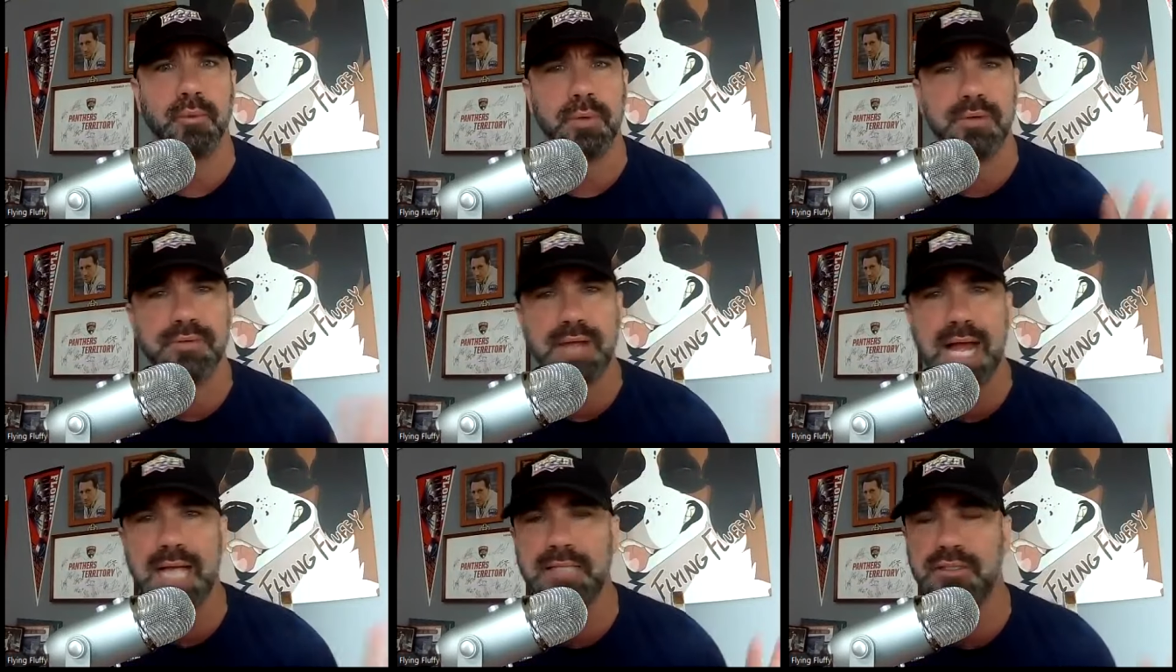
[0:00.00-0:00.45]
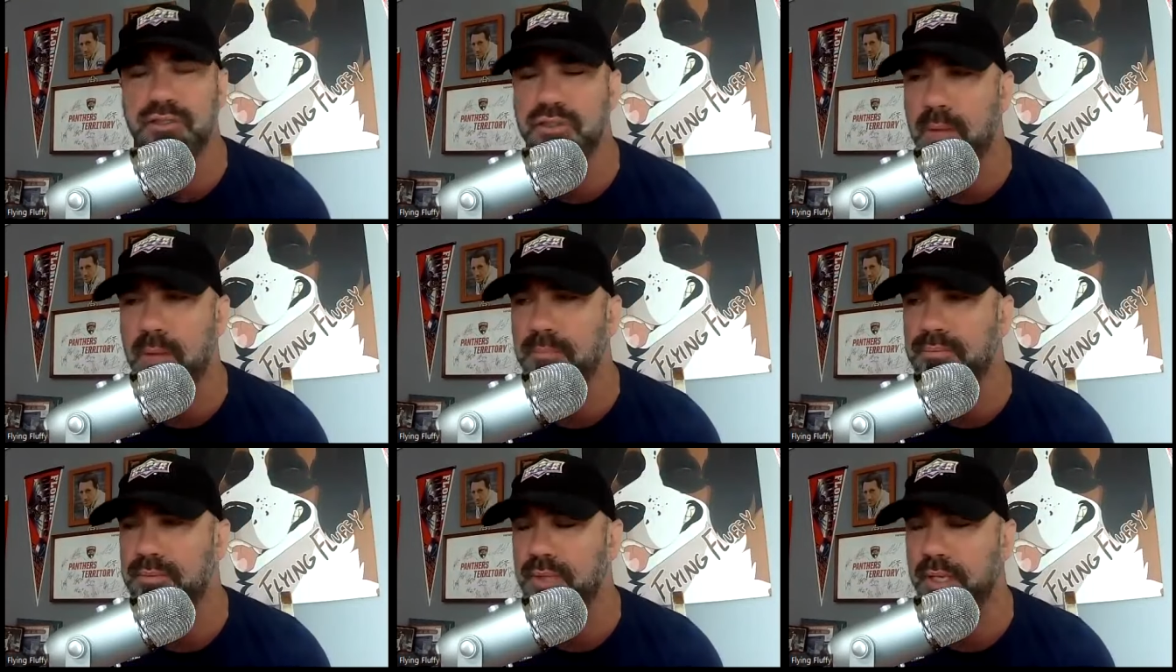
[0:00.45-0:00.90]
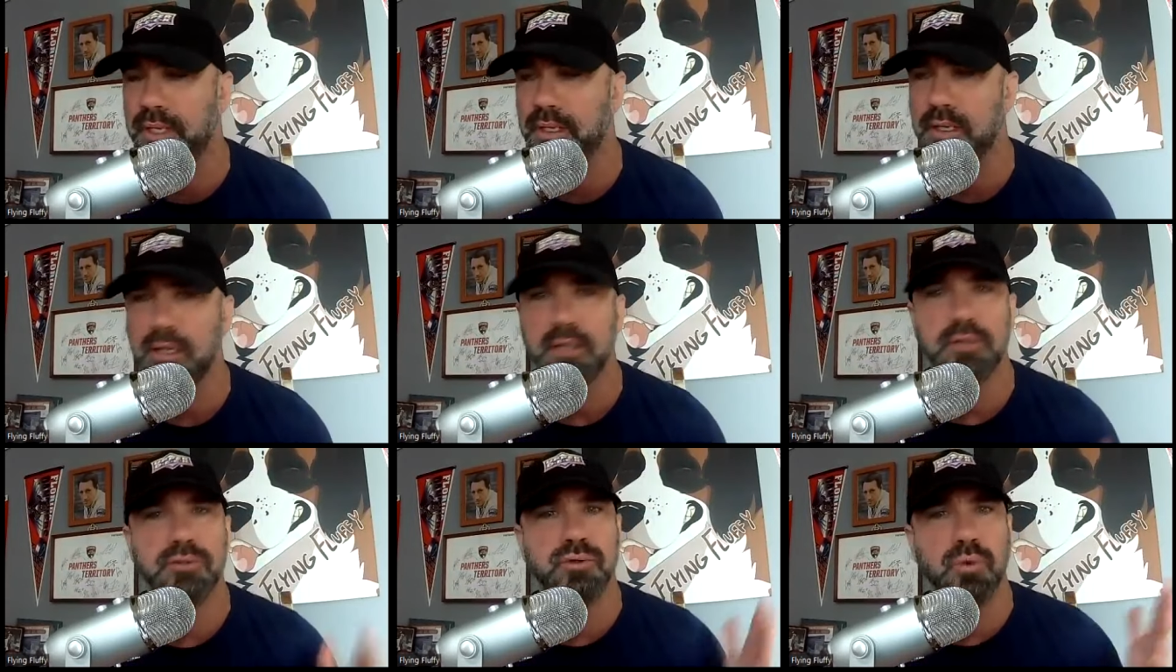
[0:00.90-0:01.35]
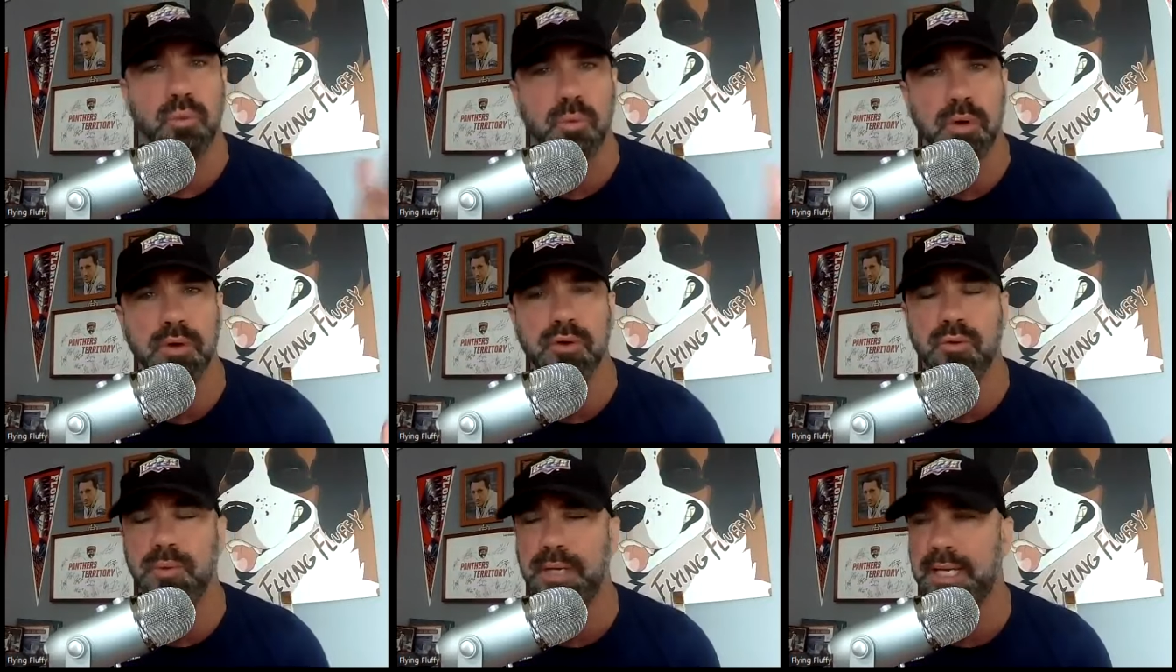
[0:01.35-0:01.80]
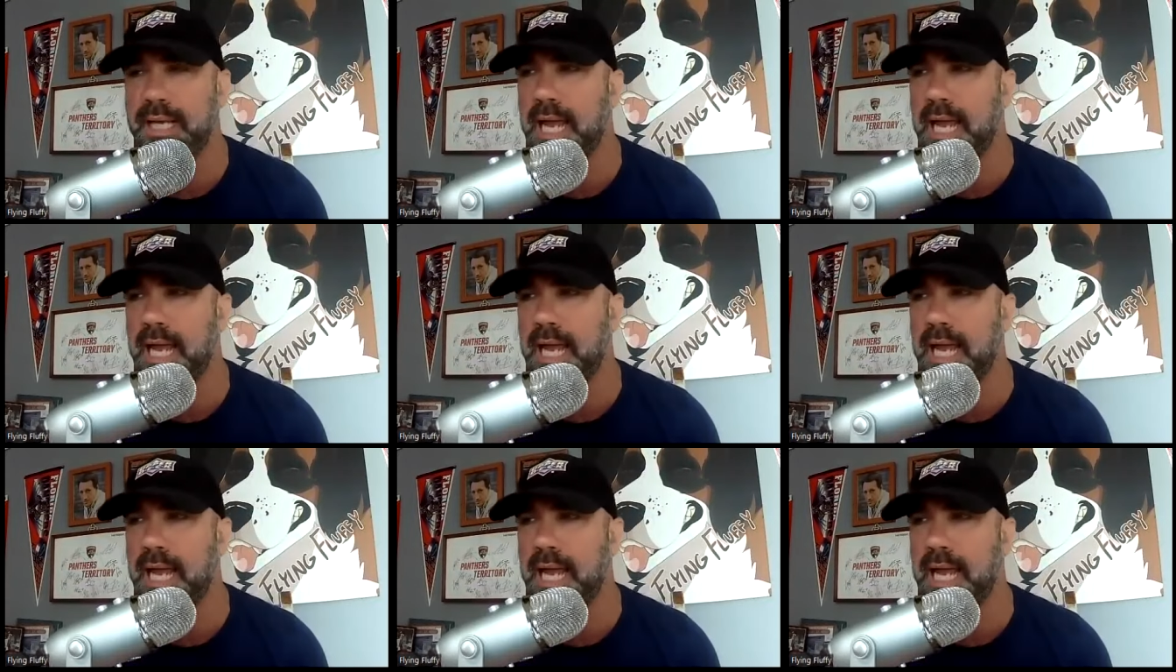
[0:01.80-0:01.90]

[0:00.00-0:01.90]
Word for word: We've got something. So what do we